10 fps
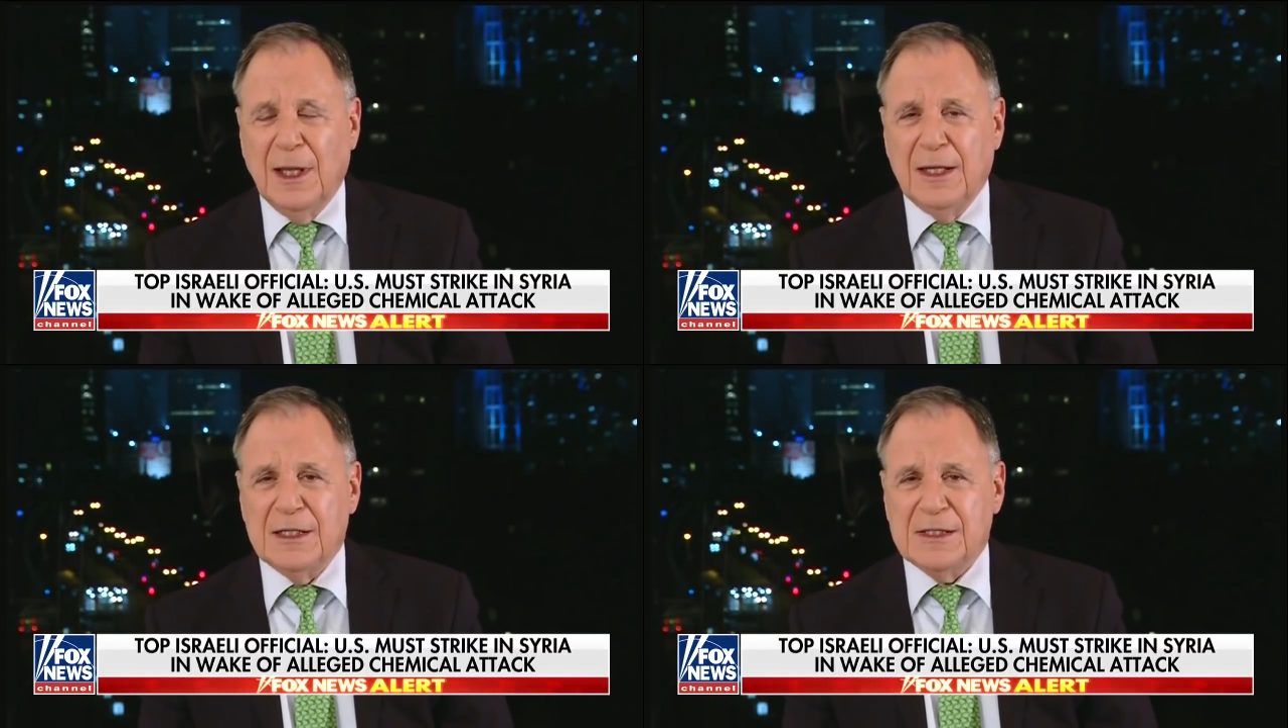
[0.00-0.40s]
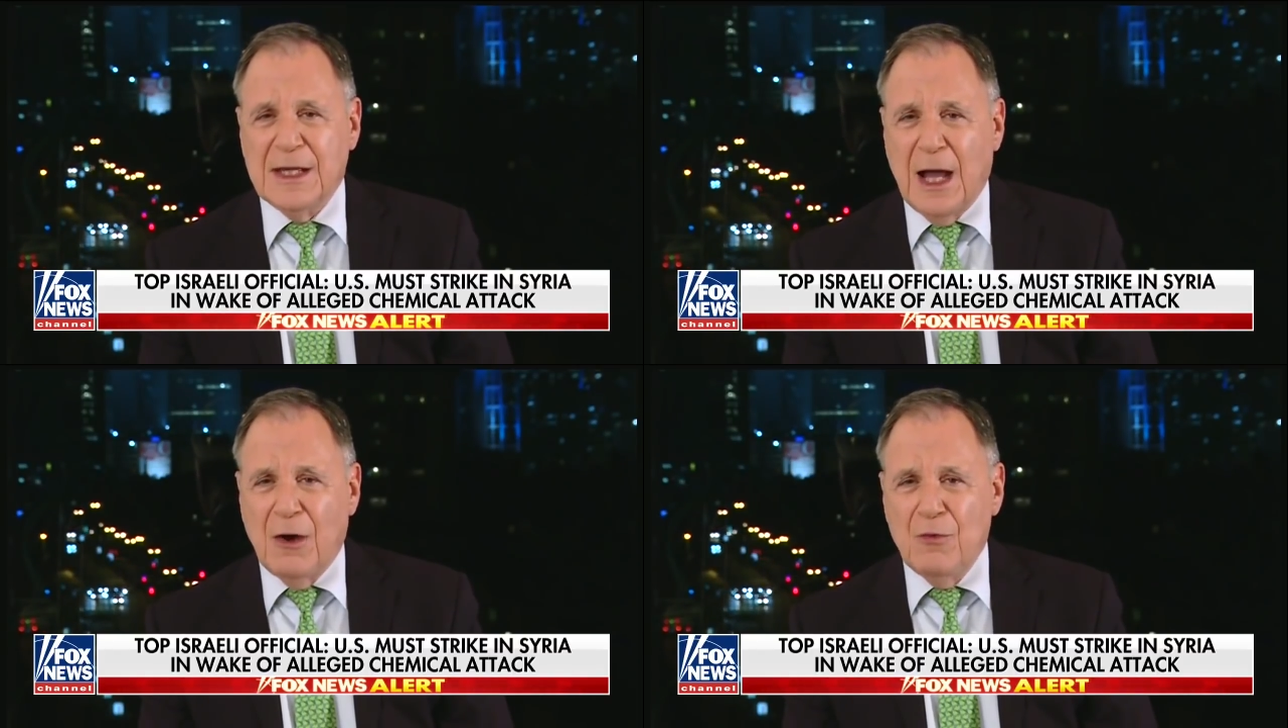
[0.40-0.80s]
and is
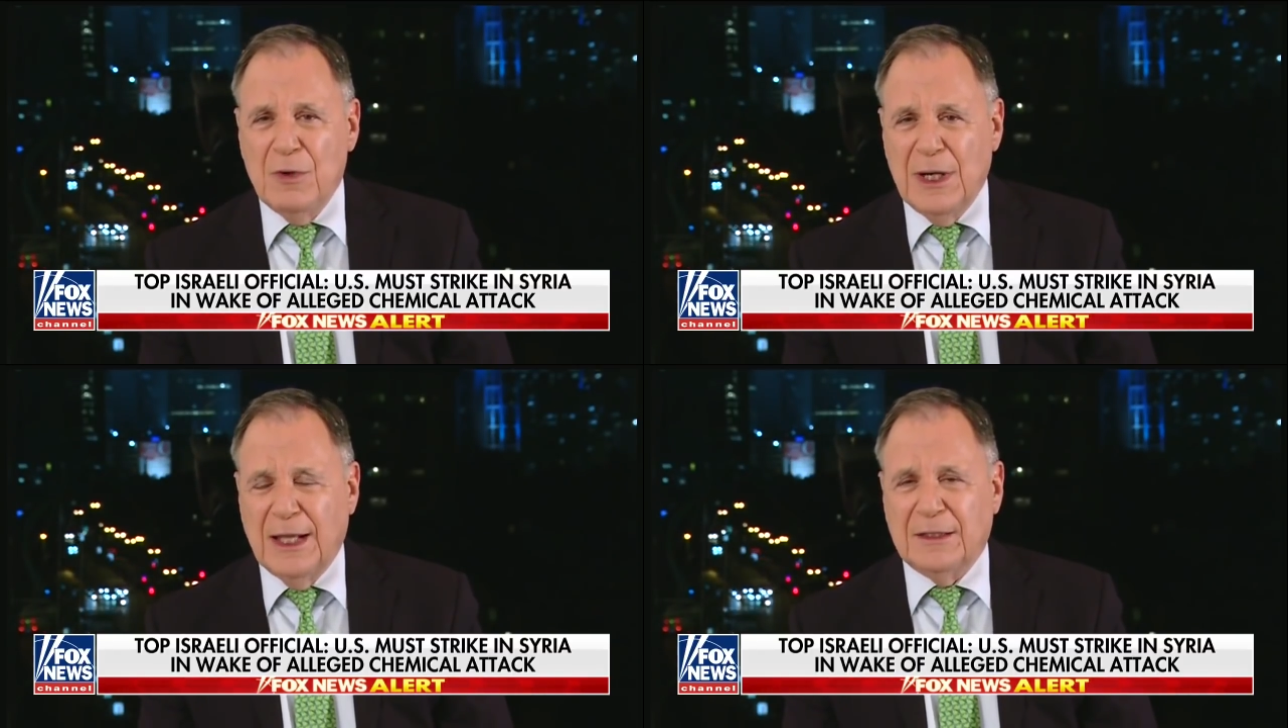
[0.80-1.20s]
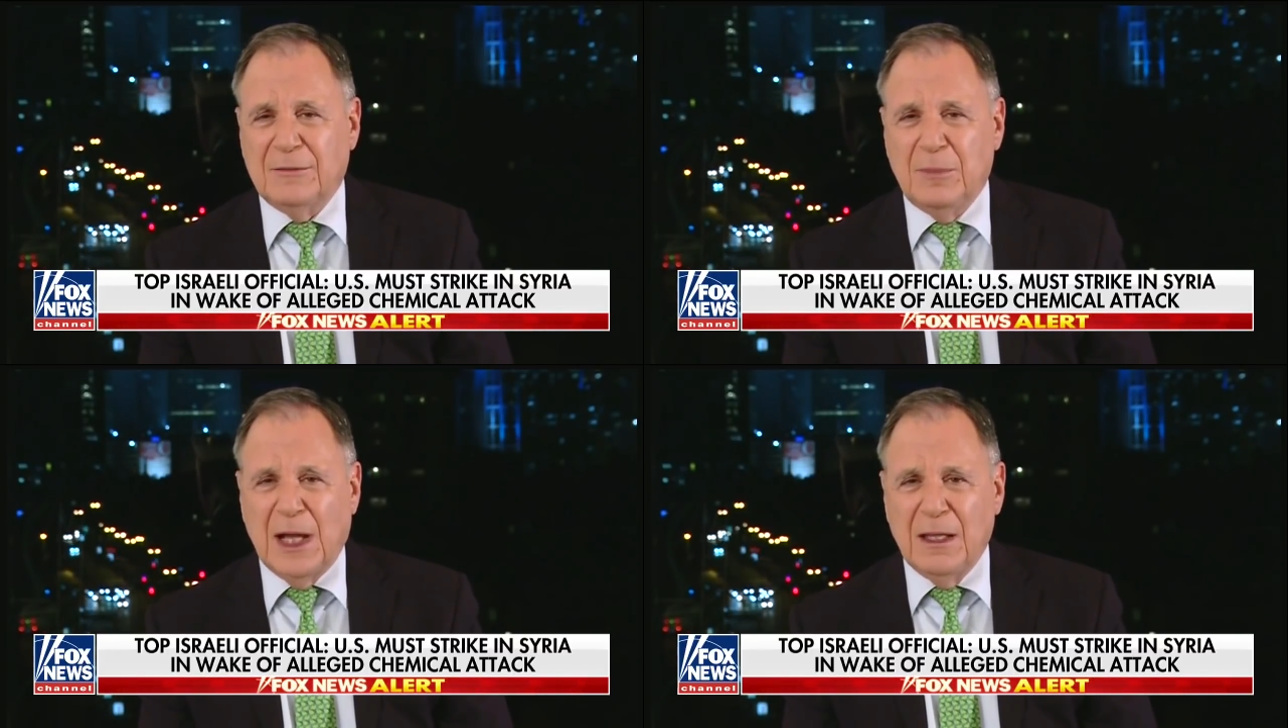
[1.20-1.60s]
now
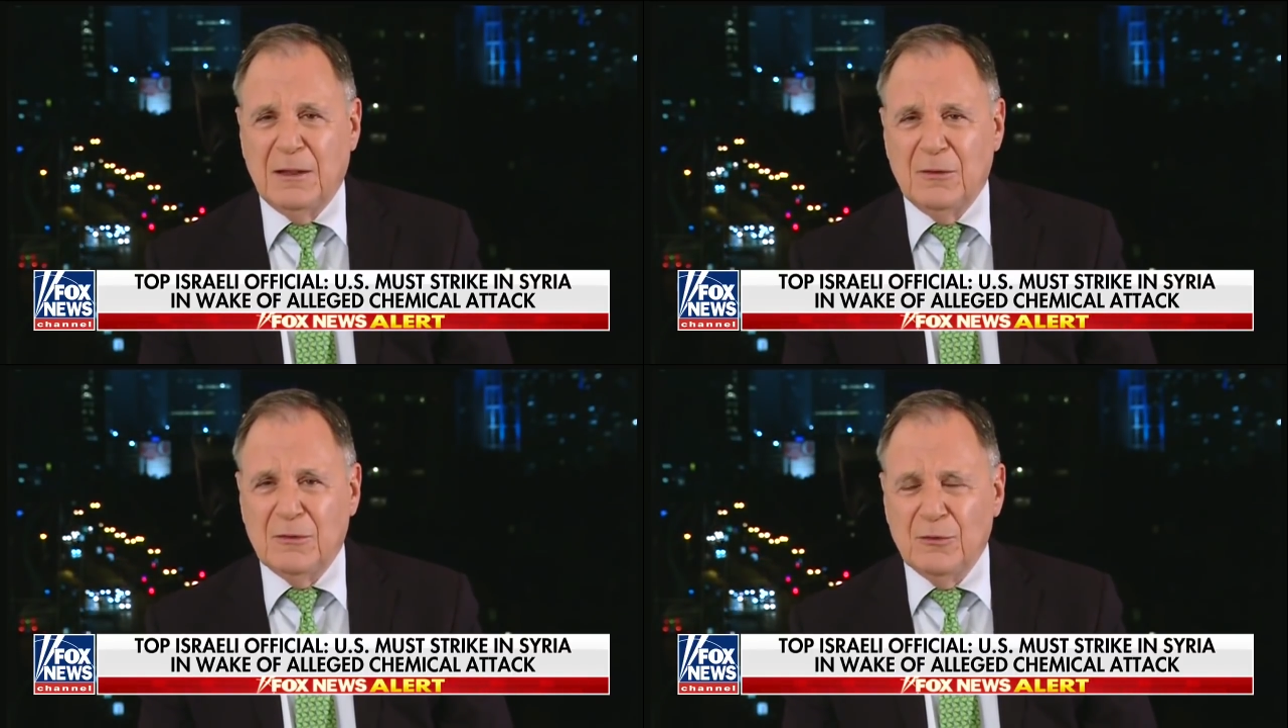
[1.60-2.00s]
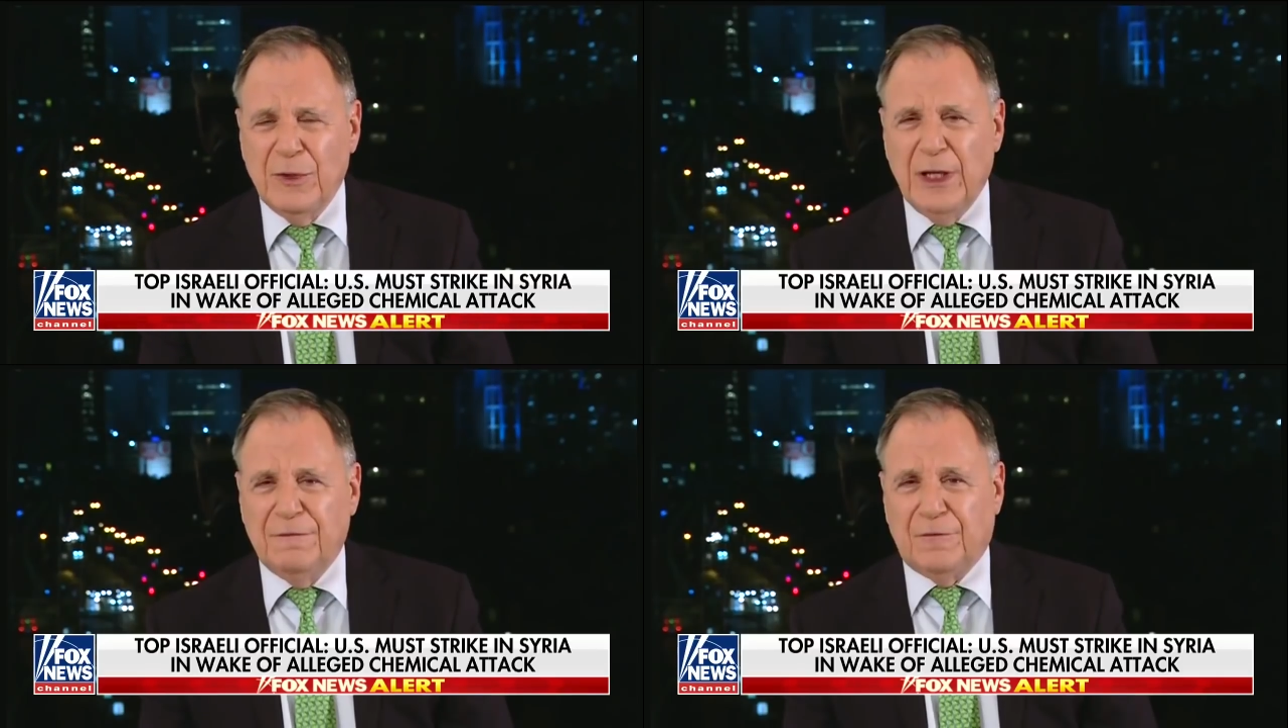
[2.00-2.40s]
led by
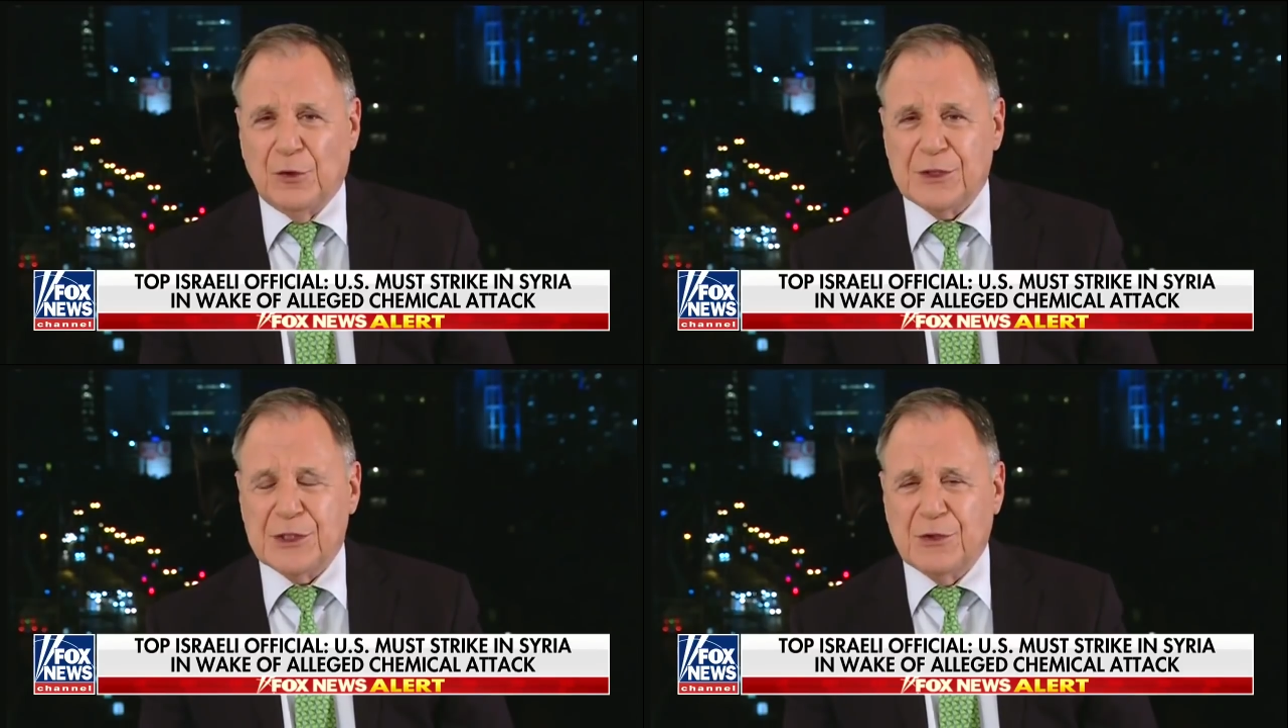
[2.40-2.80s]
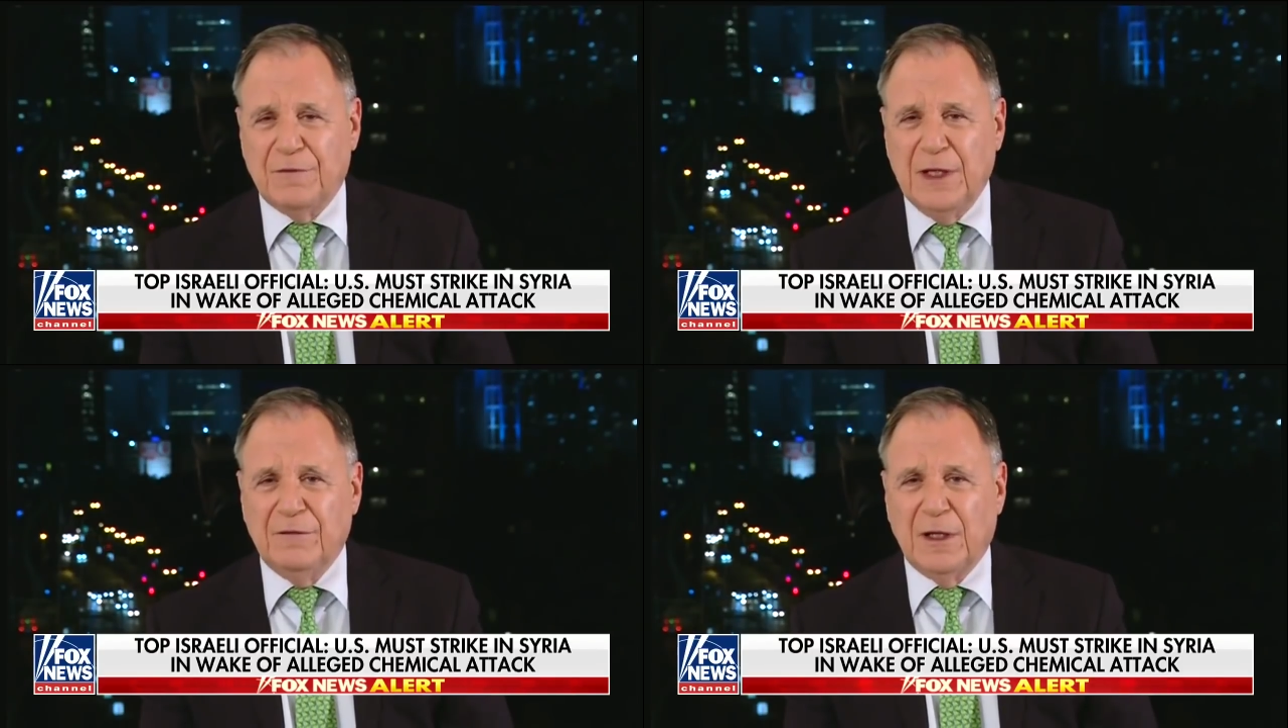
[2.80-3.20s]
real forces
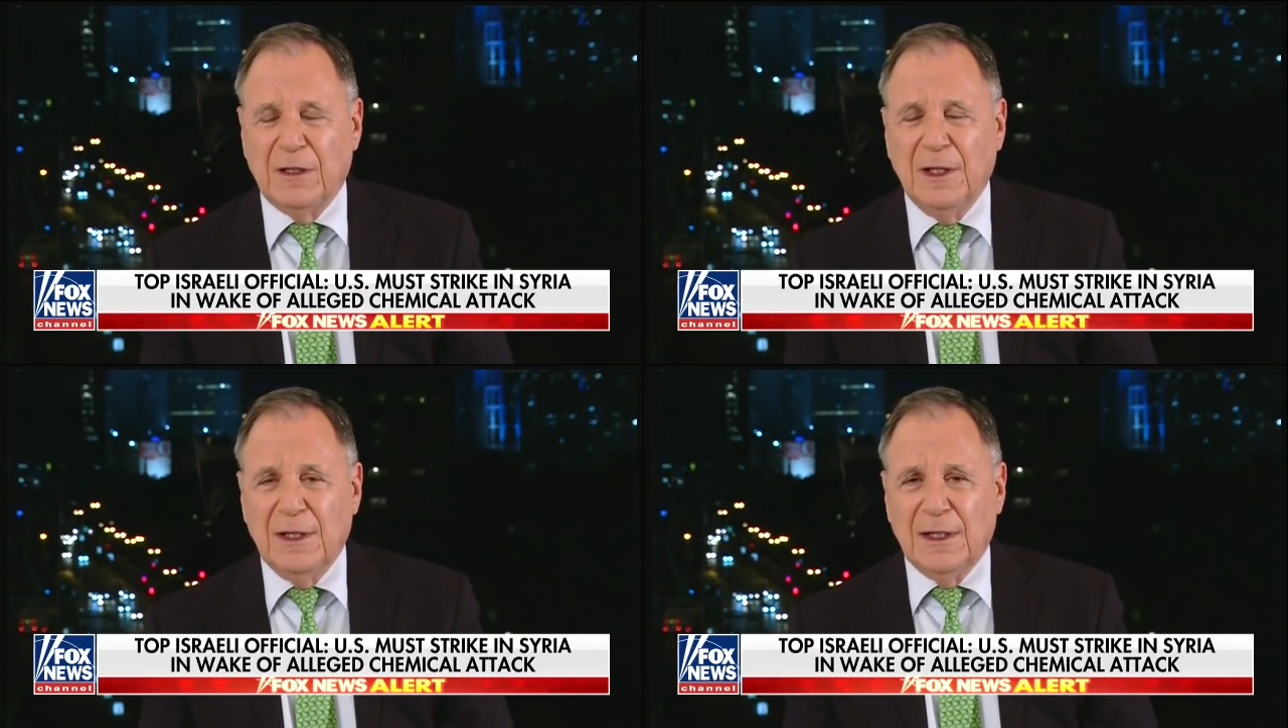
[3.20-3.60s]
of evil